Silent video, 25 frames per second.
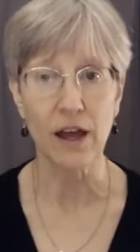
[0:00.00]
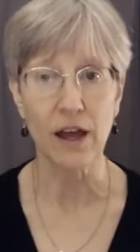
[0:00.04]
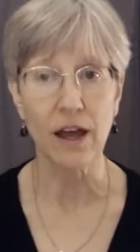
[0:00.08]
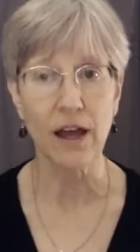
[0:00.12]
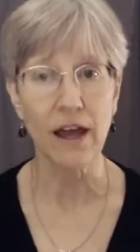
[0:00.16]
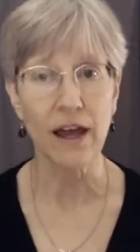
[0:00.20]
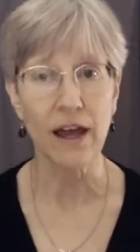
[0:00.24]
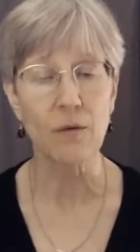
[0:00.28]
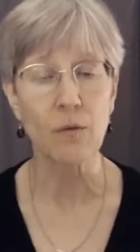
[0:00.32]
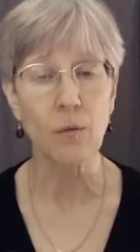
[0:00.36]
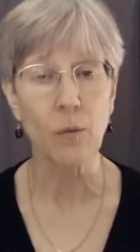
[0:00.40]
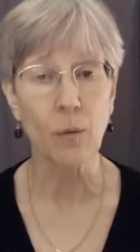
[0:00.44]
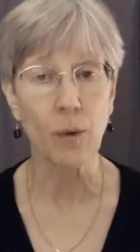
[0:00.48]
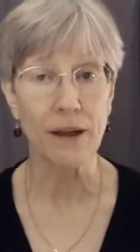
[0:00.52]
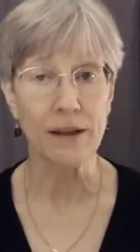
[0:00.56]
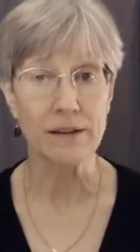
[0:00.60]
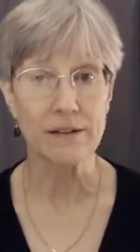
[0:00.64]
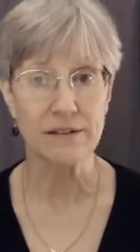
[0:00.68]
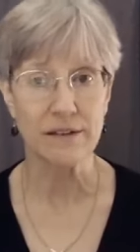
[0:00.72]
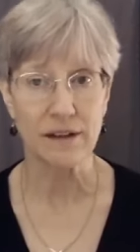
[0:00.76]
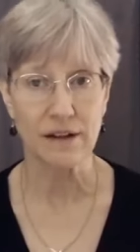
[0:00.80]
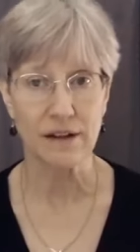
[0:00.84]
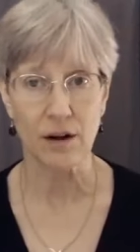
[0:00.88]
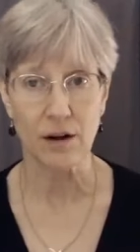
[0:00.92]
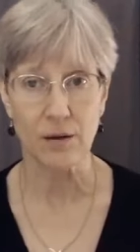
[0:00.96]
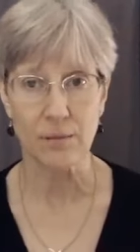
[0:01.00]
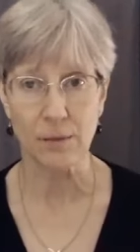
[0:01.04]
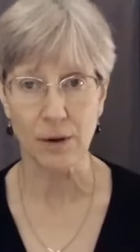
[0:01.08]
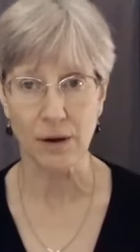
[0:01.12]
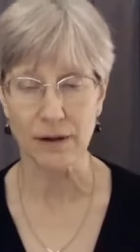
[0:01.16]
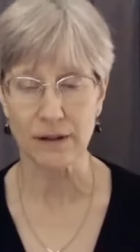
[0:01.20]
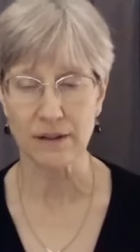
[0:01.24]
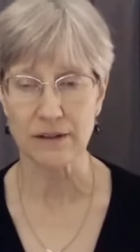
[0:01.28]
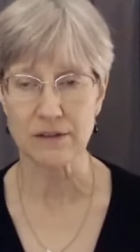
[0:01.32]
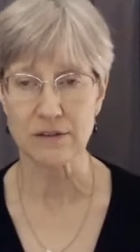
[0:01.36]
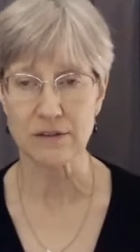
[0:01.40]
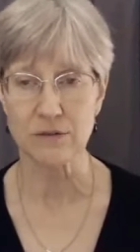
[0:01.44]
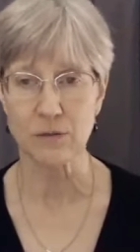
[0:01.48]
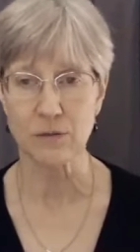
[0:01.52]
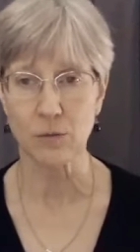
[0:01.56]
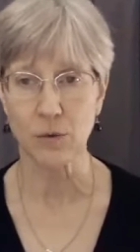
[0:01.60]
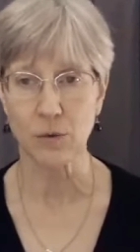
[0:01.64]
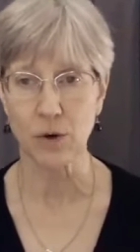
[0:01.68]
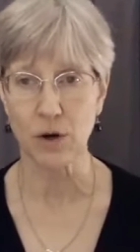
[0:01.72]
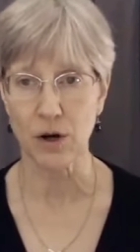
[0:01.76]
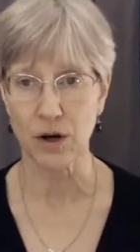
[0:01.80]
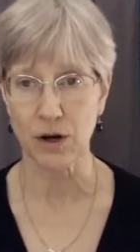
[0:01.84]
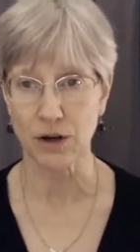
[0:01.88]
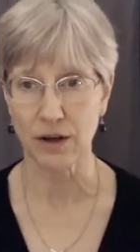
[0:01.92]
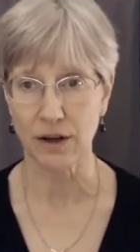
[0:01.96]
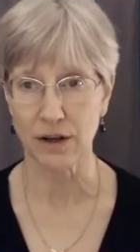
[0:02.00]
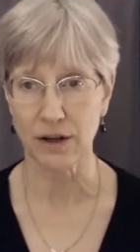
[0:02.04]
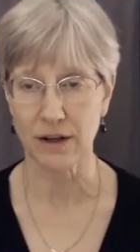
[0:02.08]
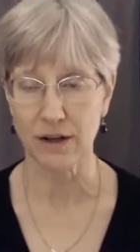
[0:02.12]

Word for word: and ways that our bodies work.